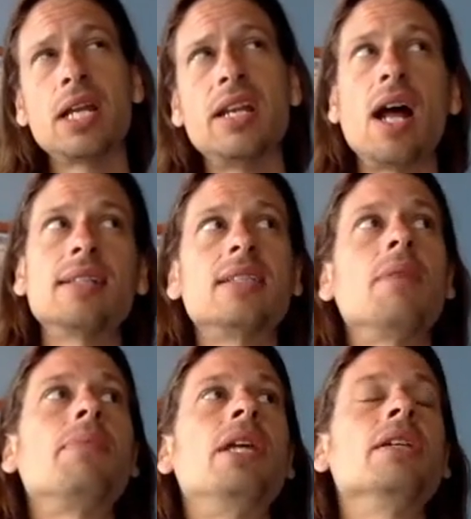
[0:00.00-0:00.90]
not
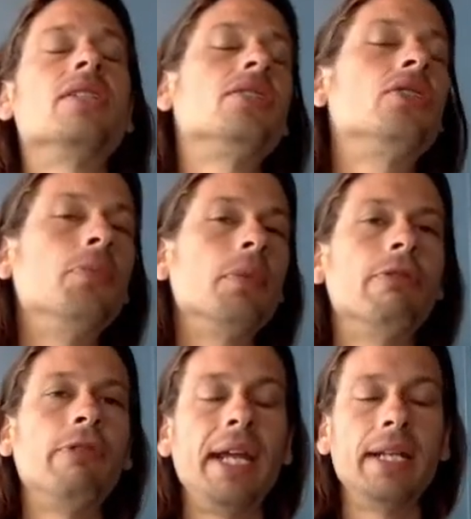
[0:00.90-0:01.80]
something super
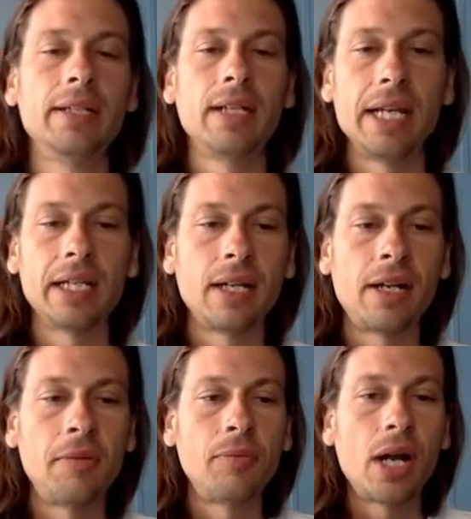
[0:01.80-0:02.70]
faded like
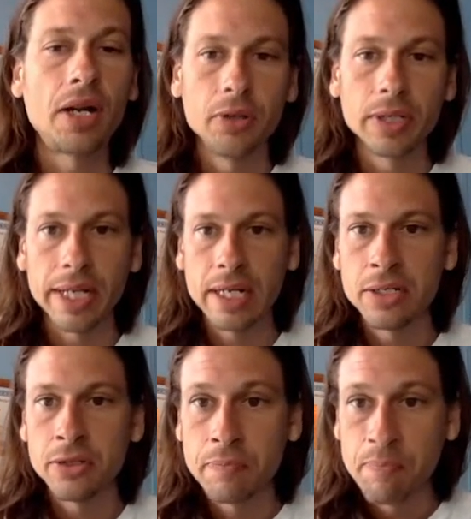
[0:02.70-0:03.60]
um, Rahu or Ketu.